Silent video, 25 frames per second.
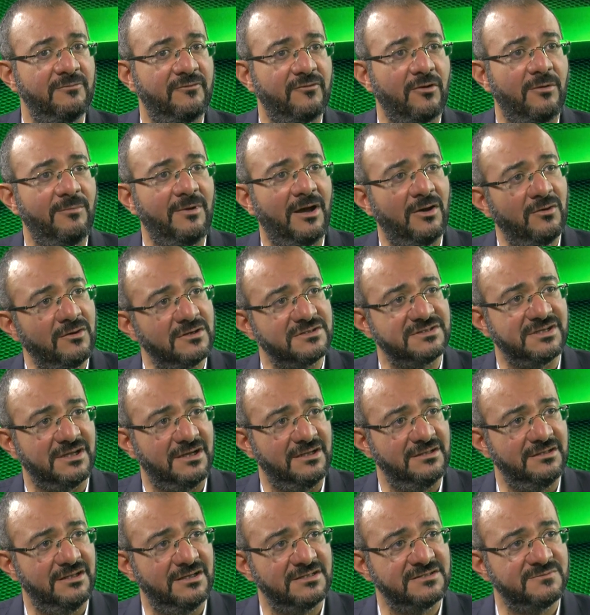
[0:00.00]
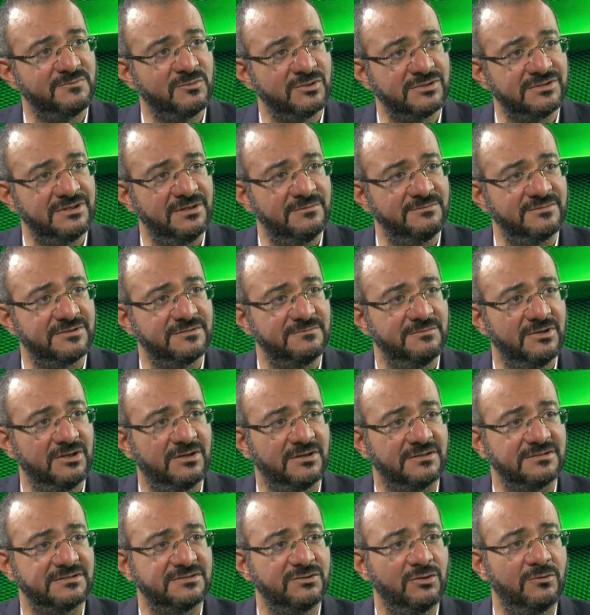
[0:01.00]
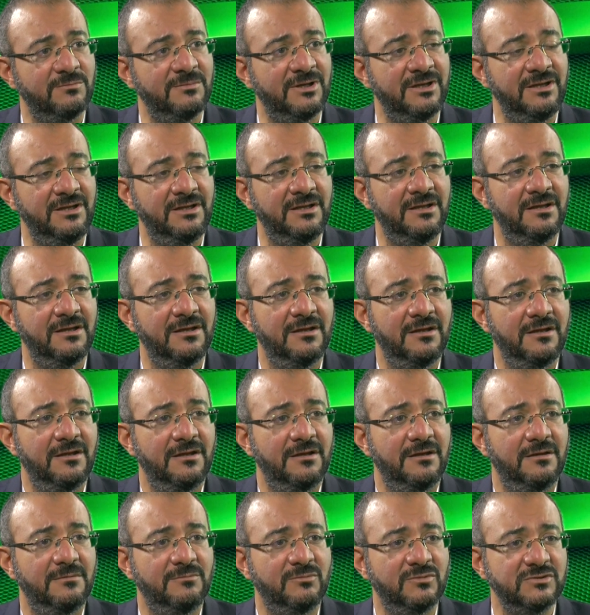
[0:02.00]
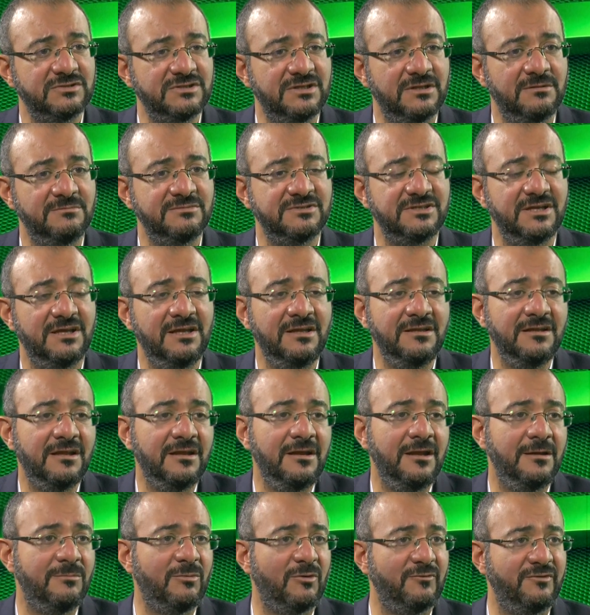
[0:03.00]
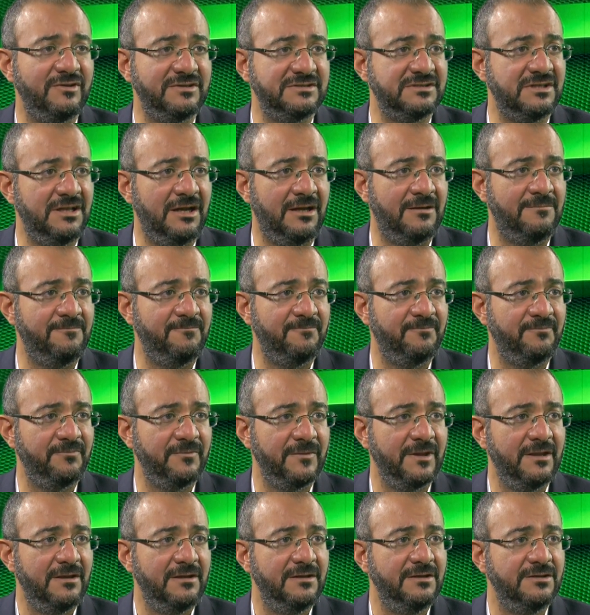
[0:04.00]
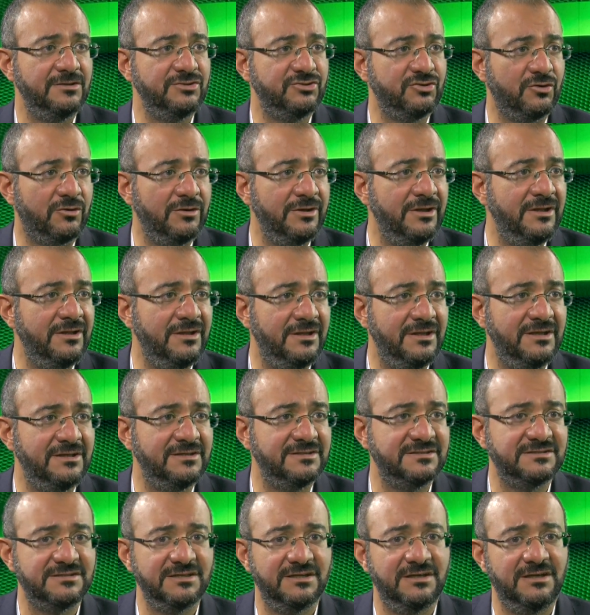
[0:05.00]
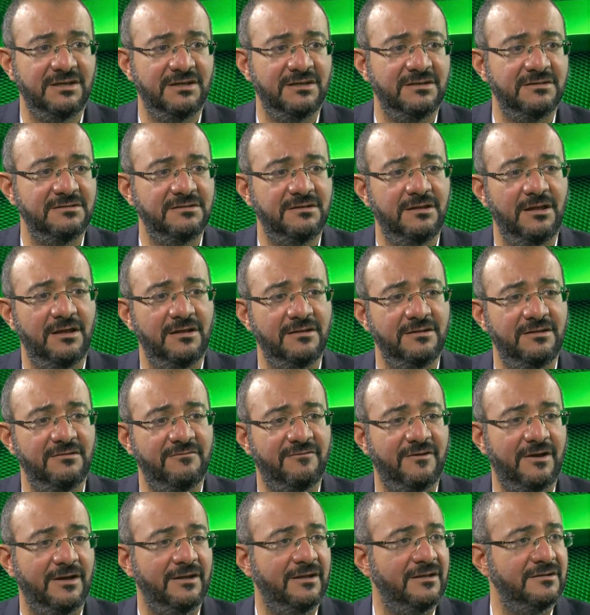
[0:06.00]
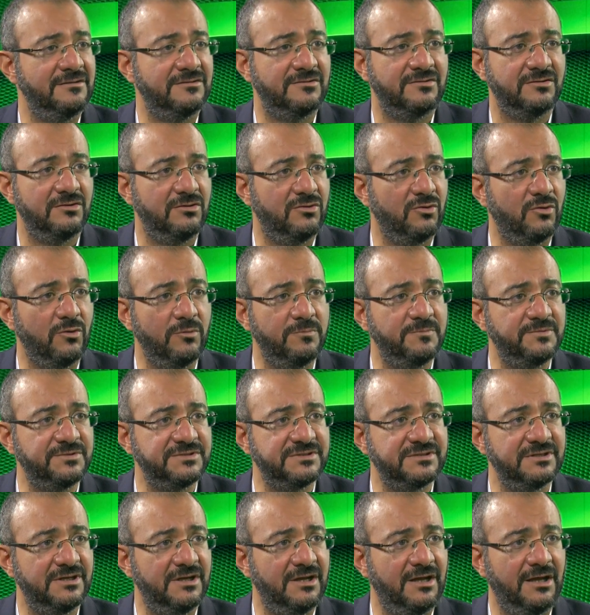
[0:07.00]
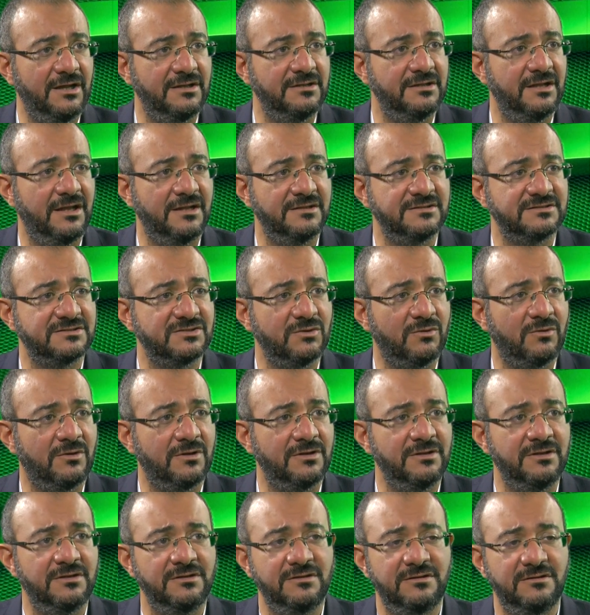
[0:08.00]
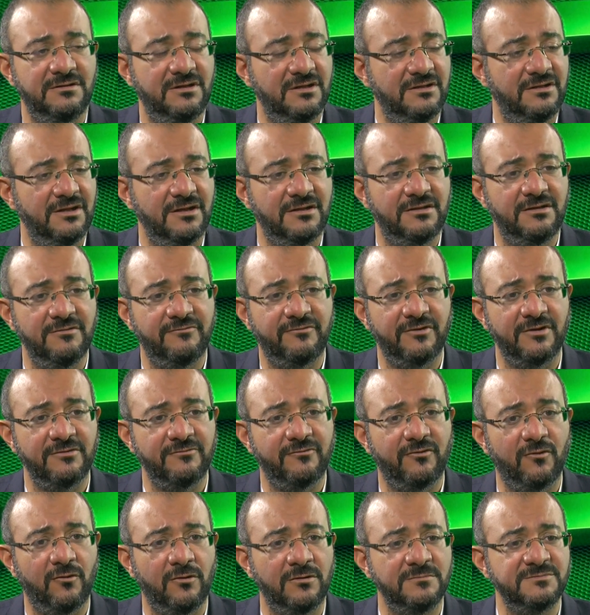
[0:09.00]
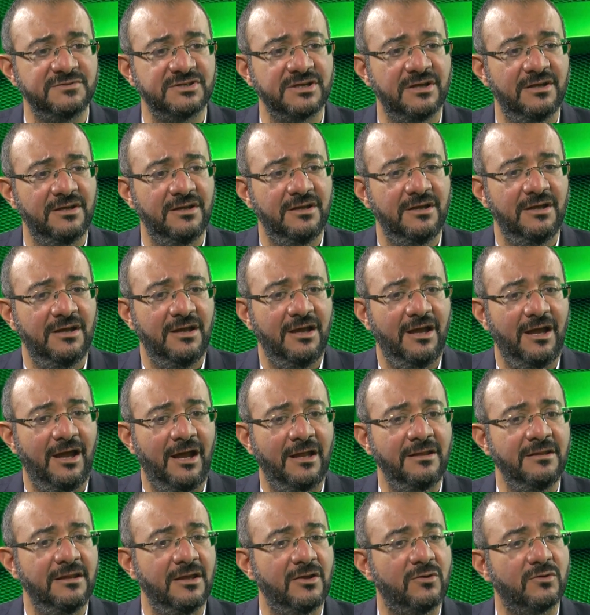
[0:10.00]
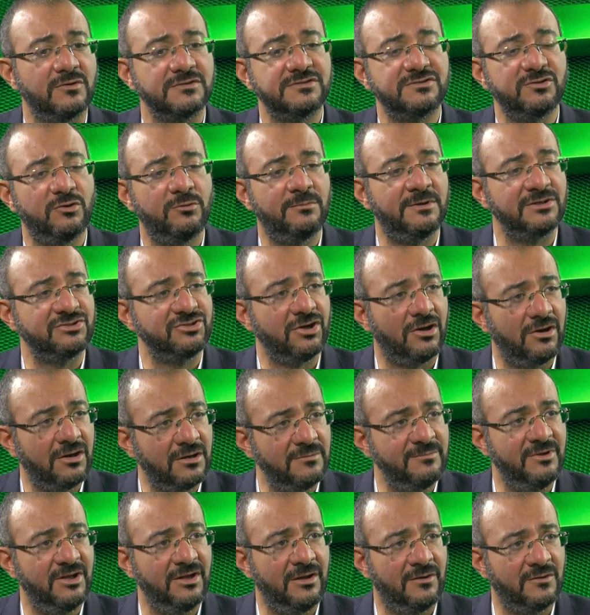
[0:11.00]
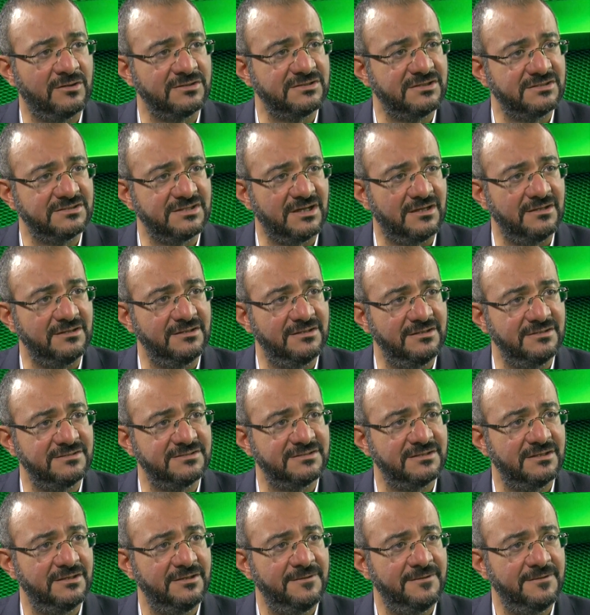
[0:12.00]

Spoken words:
from our side as Muslims, because so many Muslims in the name of Islam join these deviant groups and so on, and they take different forms, and they cause so much harm in our societies.